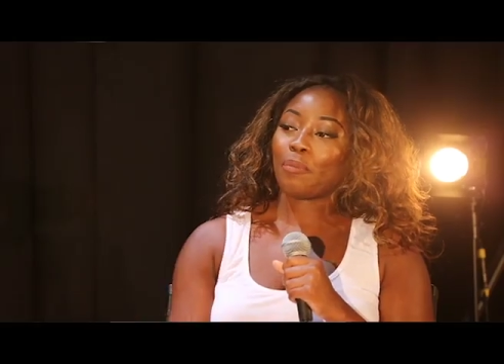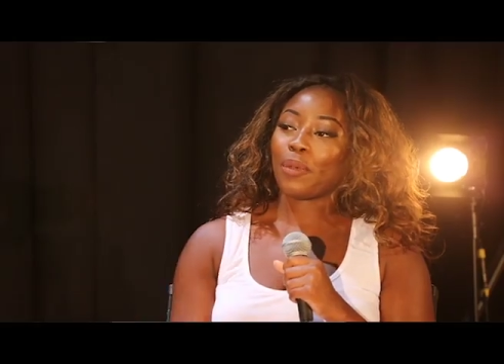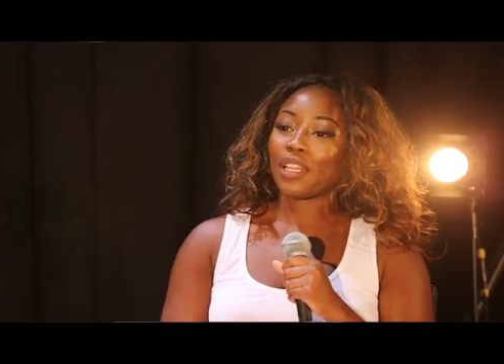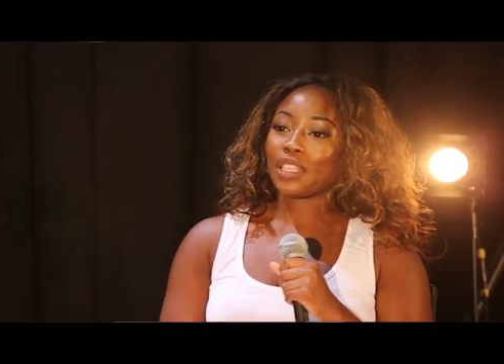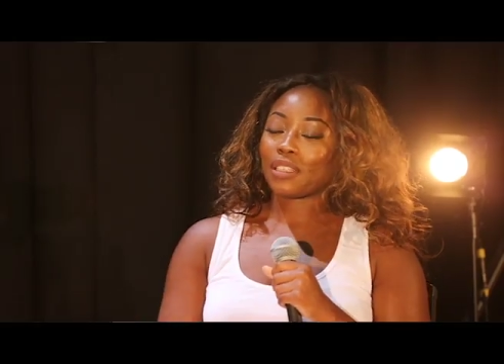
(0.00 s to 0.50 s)

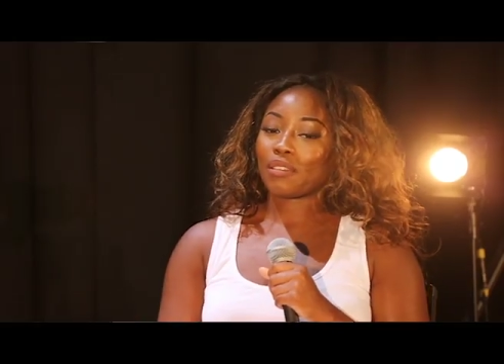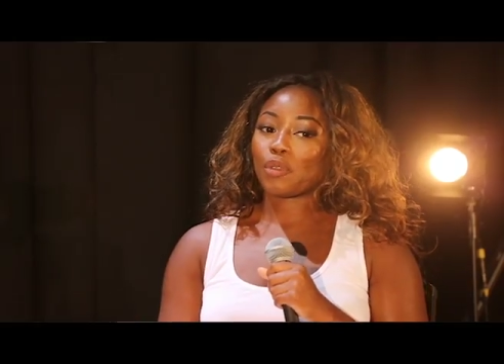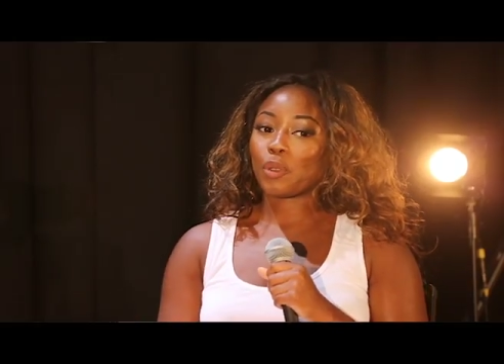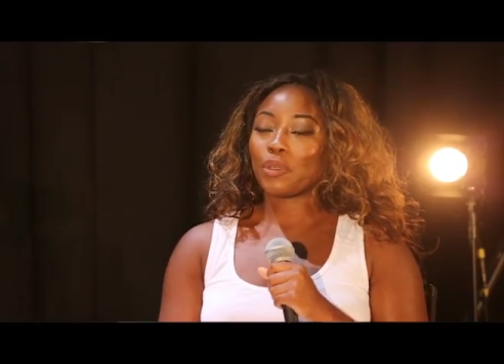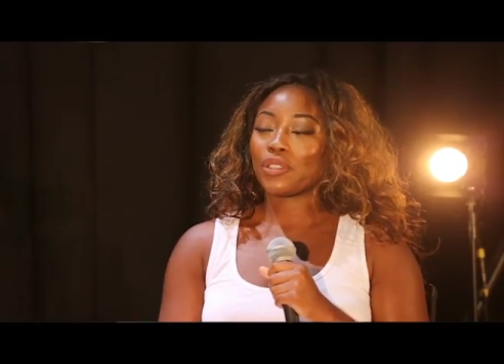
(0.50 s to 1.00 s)
but
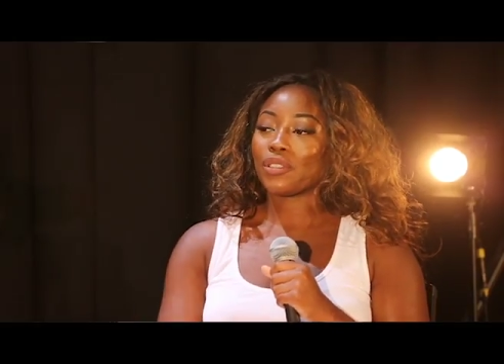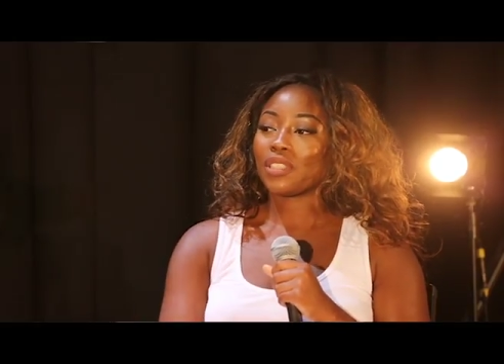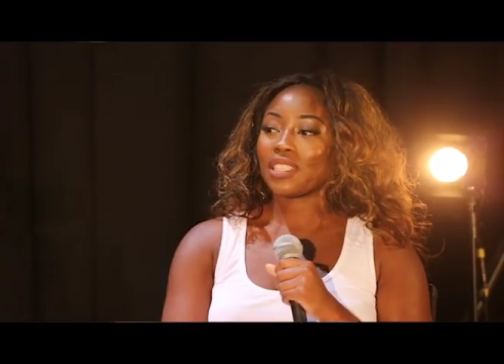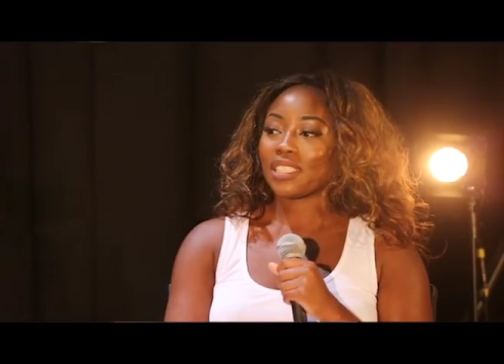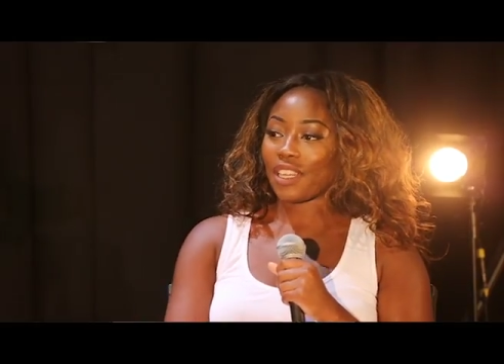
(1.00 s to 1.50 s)
the
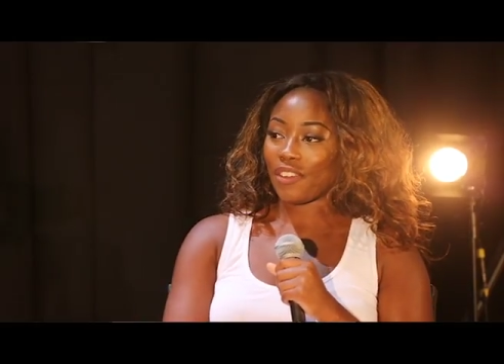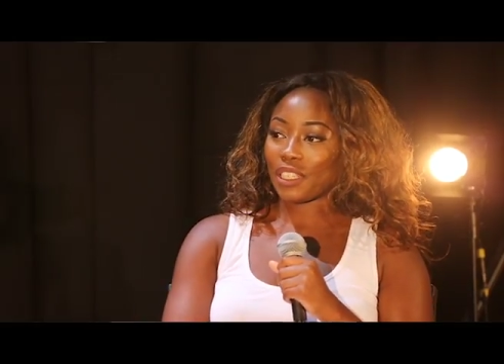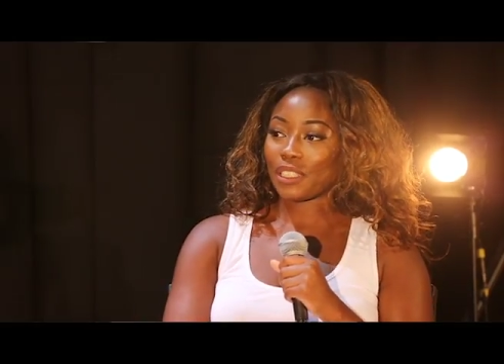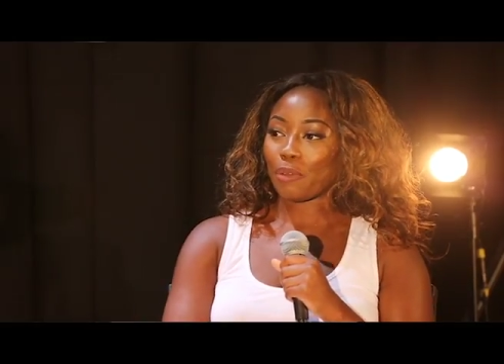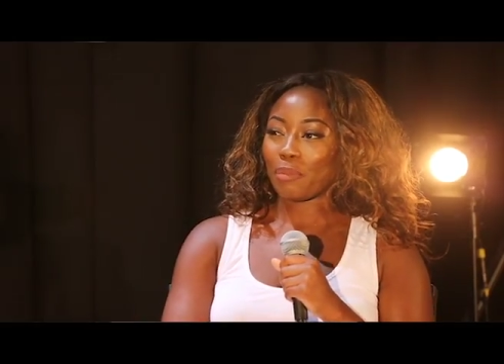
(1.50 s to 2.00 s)
producers and
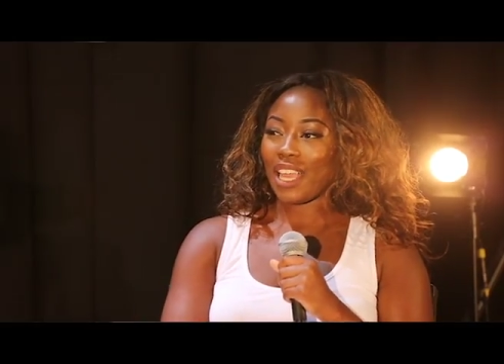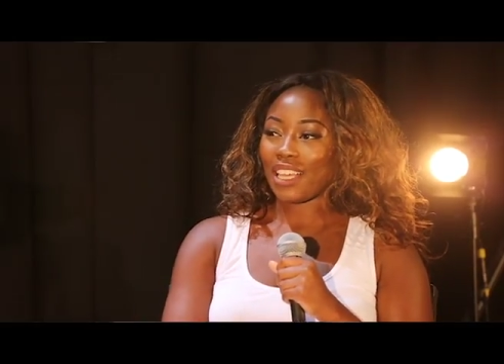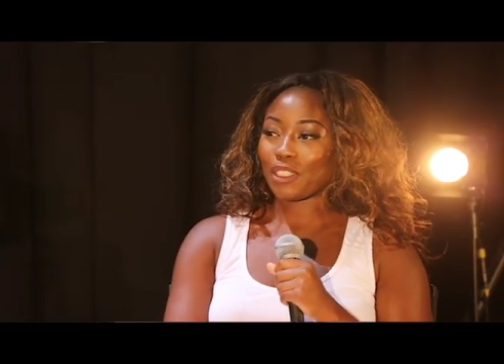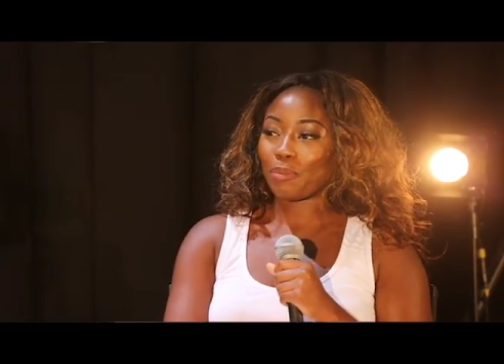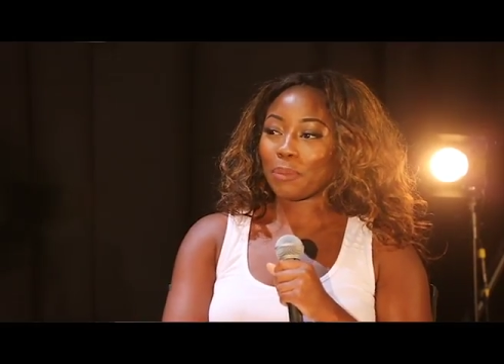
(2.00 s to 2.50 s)
directors are
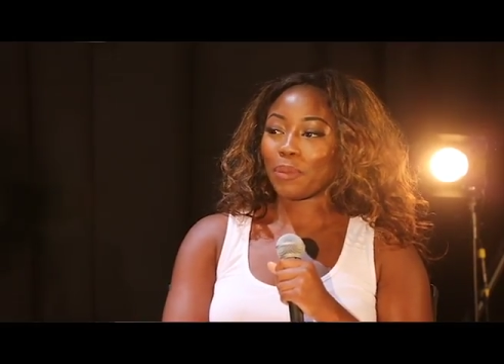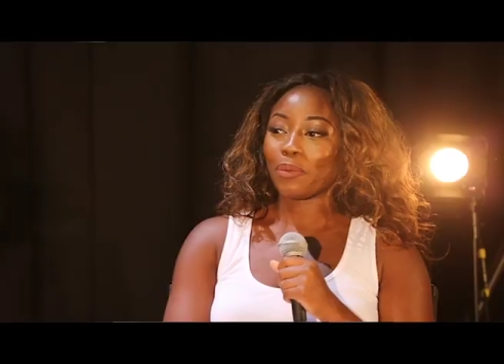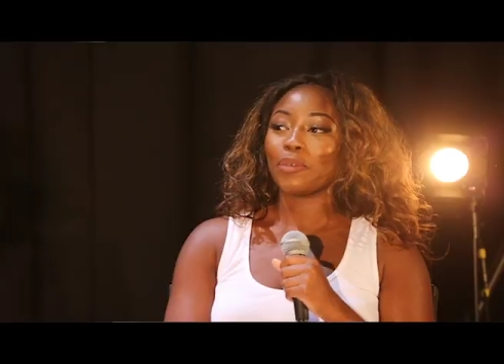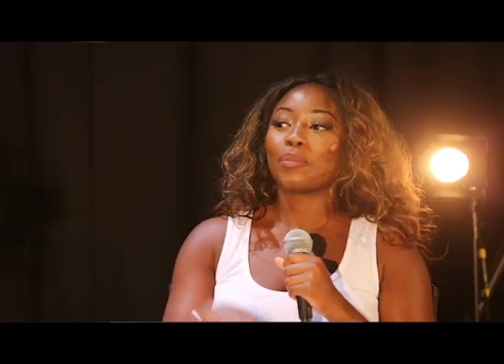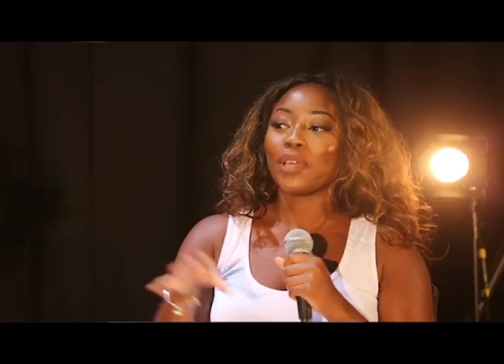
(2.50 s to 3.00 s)
black, so people will put it in